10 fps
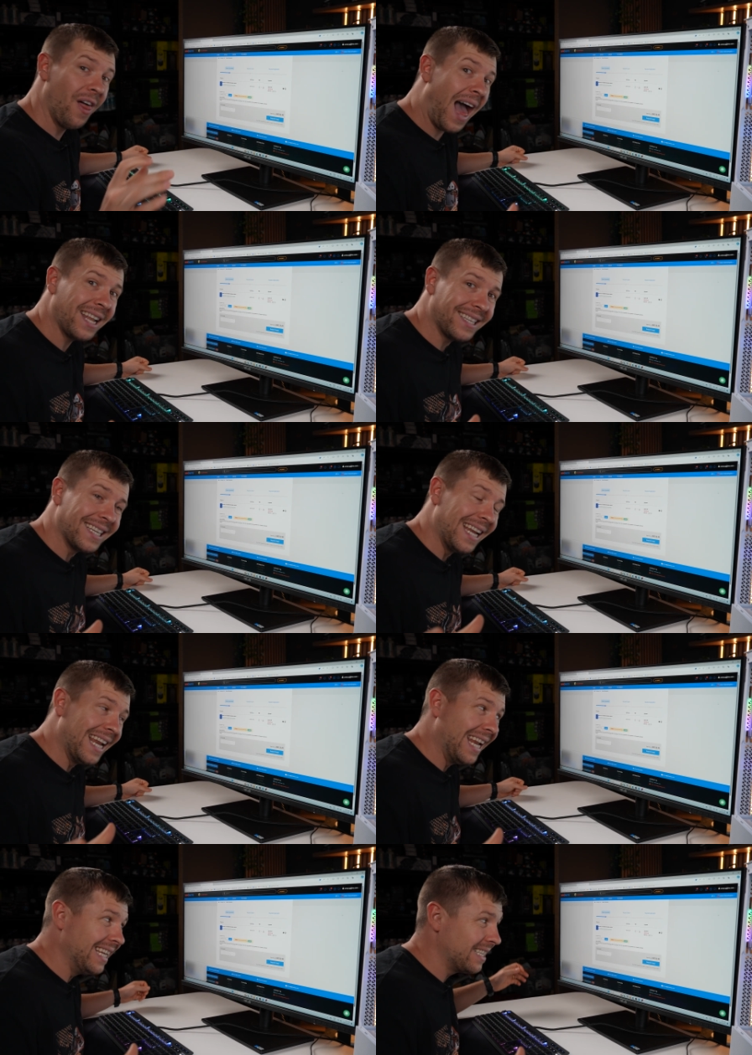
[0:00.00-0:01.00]
That
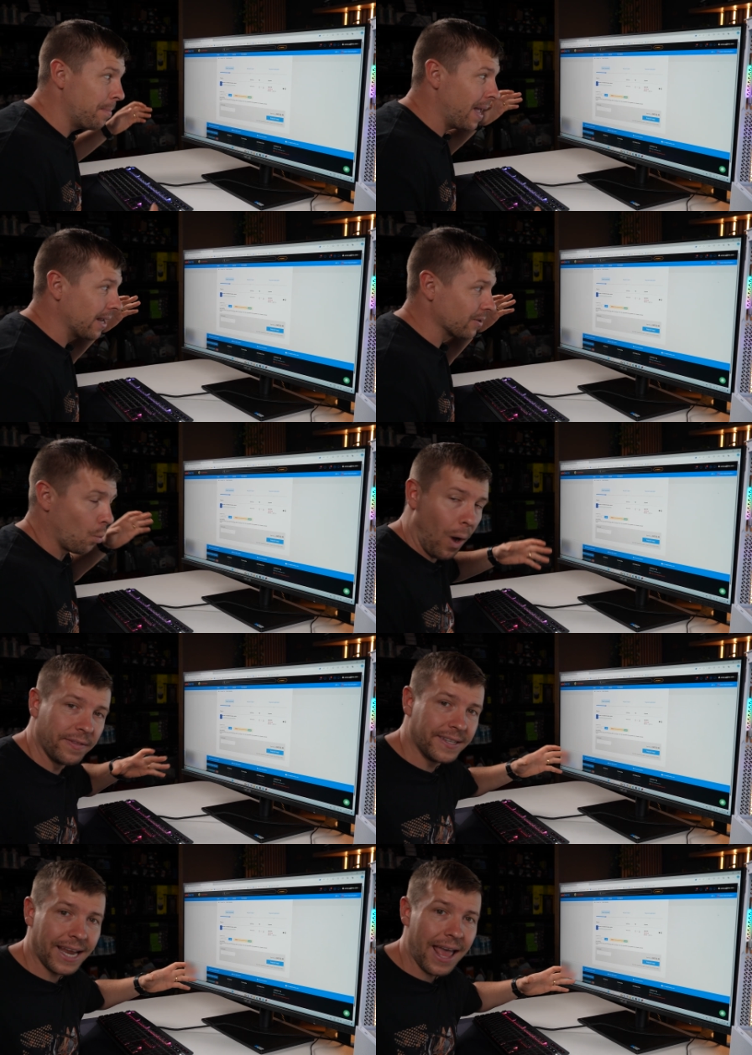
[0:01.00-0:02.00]
is about
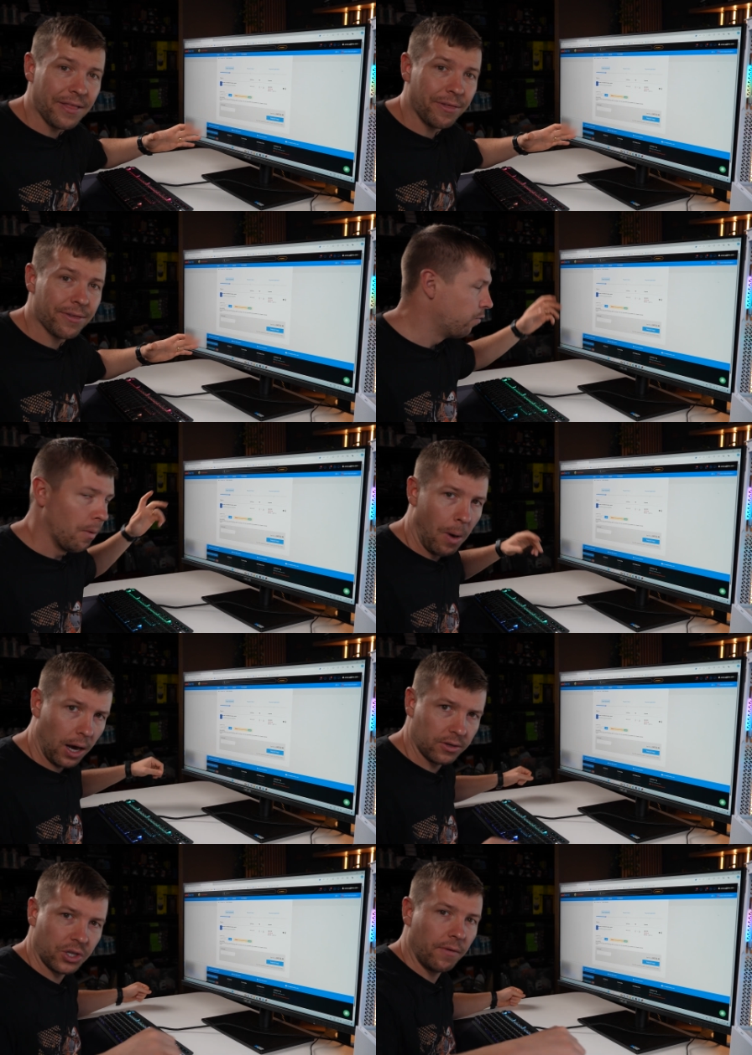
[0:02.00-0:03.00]
one tenth of what
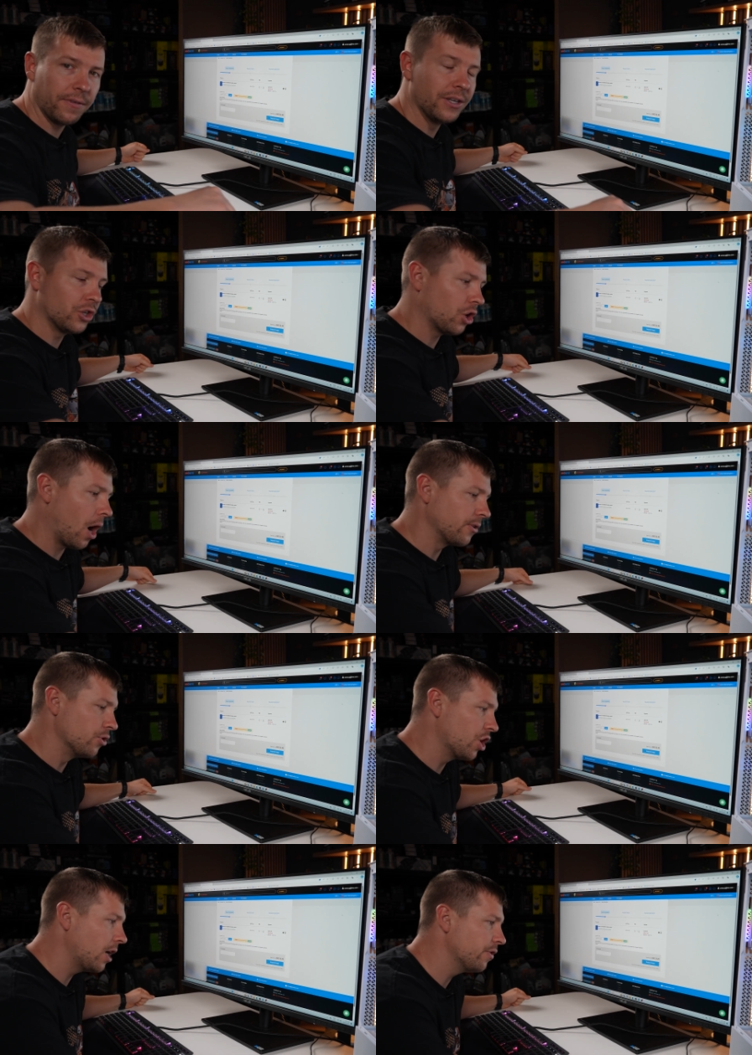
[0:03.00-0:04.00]
Microsoft is trying
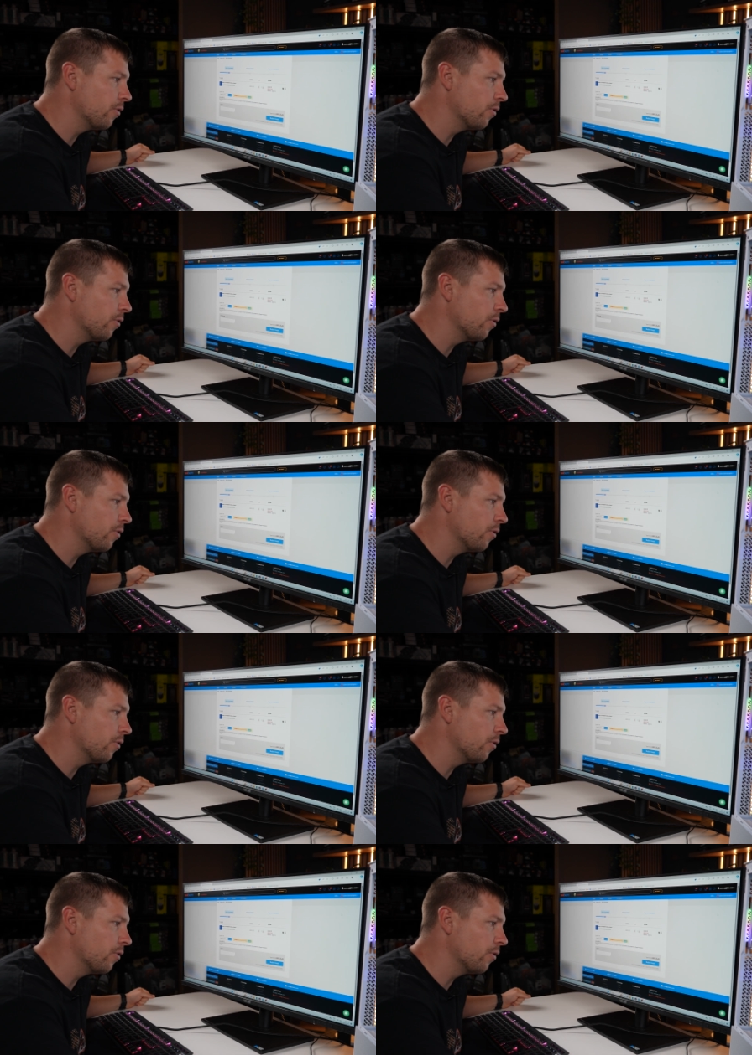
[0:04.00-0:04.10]
to charge you